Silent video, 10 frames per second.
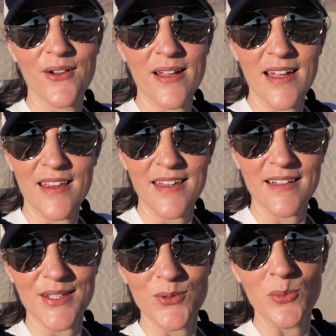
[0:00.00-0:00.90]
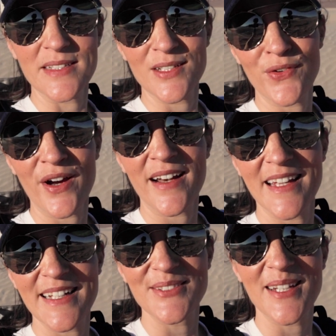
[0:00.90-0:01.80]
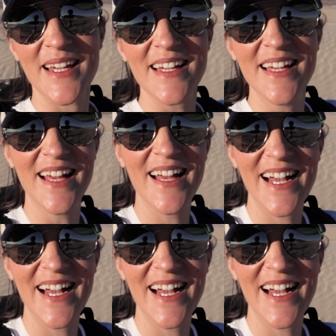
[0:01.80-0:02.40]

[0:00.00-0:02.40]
Okay, I think this will be safari day today.